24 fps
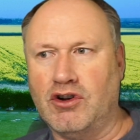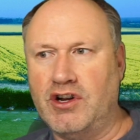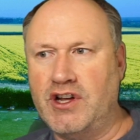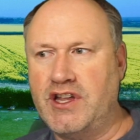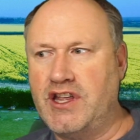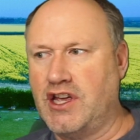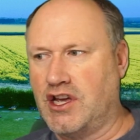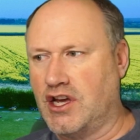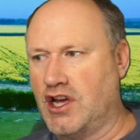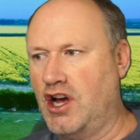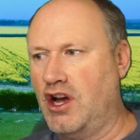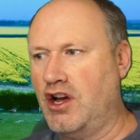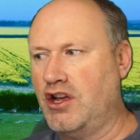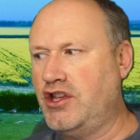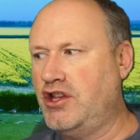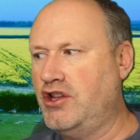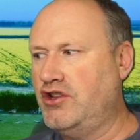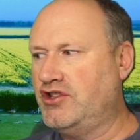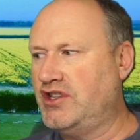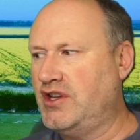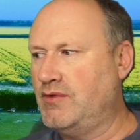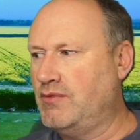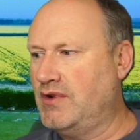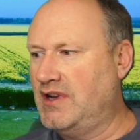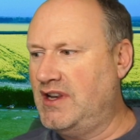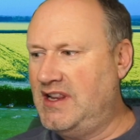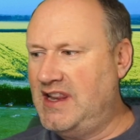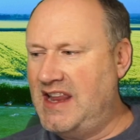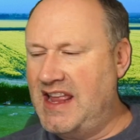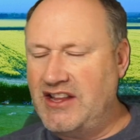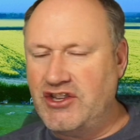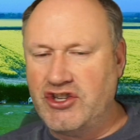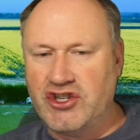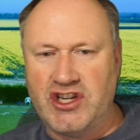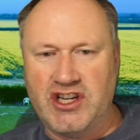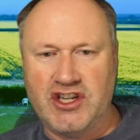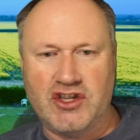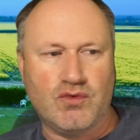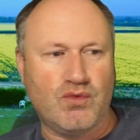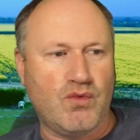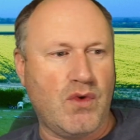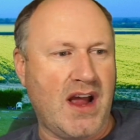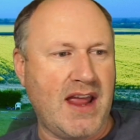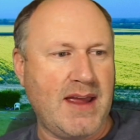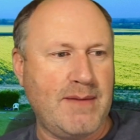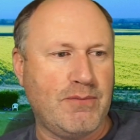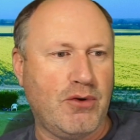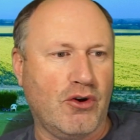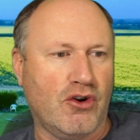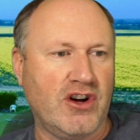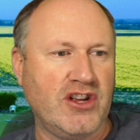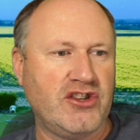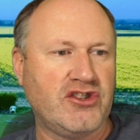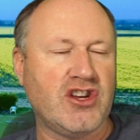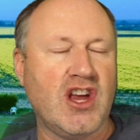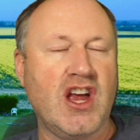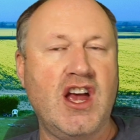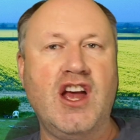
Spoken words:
You can't use it with Lich's waypoints.